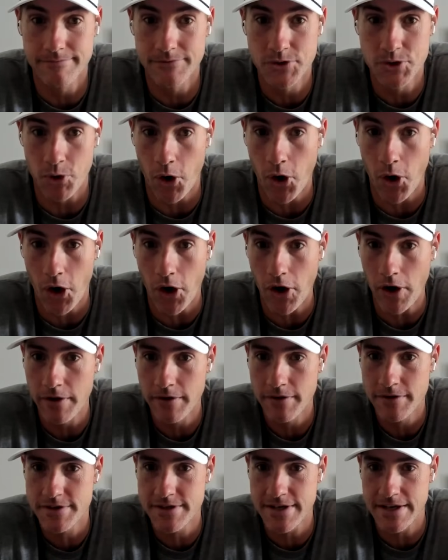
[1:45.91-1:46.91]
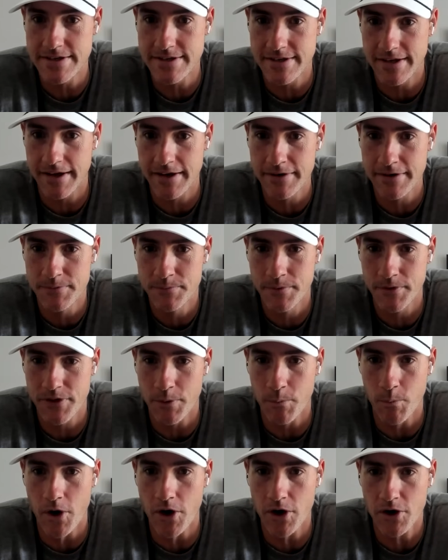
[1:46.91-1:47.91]
draw since then with the
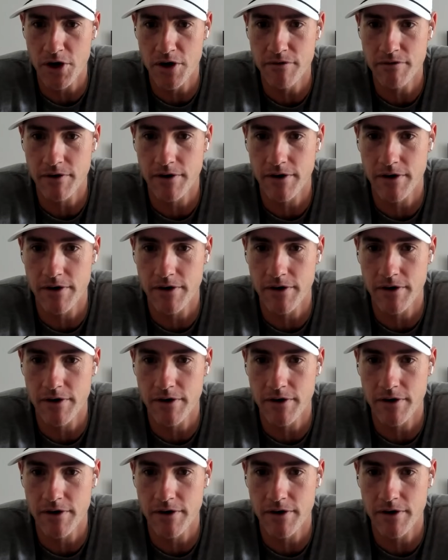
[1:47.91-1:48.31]
walkover